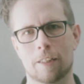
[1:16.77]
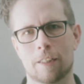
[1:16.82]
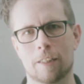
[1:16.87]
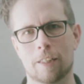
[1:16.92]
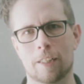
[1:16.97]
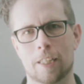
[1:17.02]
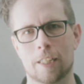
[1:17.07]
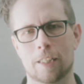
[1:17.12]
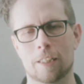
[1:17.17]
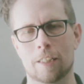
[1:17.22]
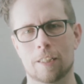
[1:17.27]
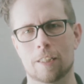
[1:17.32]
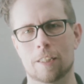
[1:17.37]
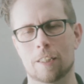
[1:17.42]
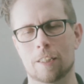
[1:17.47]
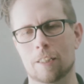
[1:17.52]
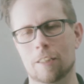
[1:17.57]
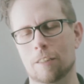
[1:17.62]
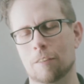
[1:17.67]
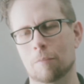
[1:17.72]

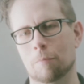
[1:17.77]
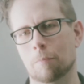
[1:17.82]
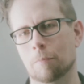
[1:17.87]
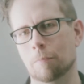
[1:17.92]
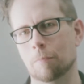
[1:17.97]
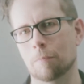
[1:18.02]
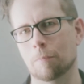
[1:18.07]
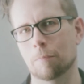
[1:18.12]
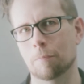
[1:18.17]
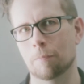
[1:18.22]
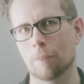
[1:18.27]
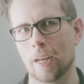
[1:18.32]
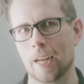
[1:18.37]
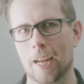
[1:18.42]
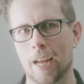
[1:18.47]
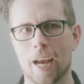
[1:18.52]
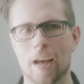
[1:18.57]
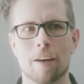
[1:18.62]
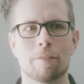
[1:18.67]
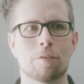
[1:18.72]
that's I
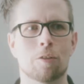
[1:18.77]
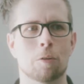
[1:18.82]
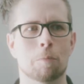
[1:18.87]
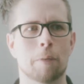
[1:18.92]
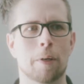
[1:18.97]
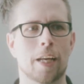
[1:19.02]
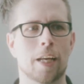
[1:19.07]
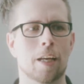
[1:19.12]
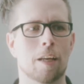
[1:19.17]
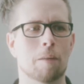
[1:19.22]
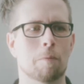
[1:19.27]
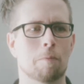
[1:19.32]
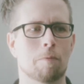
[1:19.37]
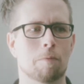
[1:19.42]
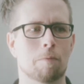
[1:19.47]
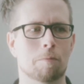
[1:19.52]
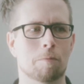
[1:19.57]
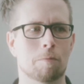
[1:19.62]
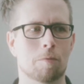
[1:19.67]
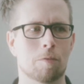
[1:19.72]
have to make
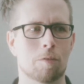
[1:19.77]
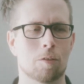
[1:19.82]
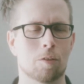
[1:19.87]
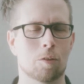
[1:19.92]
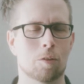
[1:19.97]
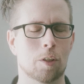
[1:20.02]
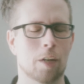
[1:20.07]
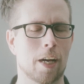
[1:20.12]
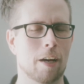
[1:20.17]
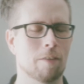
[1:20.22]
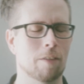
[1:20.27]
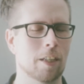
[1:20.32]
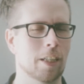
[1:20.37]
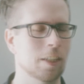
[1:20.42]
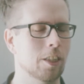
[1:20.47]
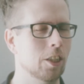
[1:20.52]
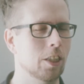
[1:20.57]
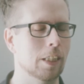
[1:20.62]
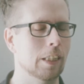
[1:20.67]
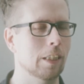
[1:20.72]
to have a
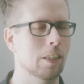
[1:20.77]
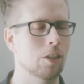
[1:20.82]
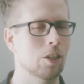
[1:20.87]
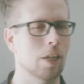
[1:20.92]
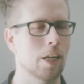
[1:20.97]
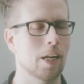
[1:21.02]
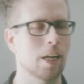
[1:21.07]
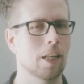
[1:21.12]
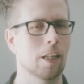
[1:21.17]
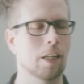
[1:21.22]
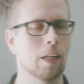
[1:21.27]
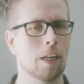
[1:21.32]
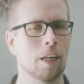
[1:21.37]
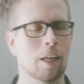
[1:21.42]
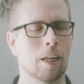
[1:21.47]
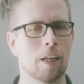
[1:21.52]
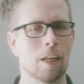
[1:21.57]
legit channel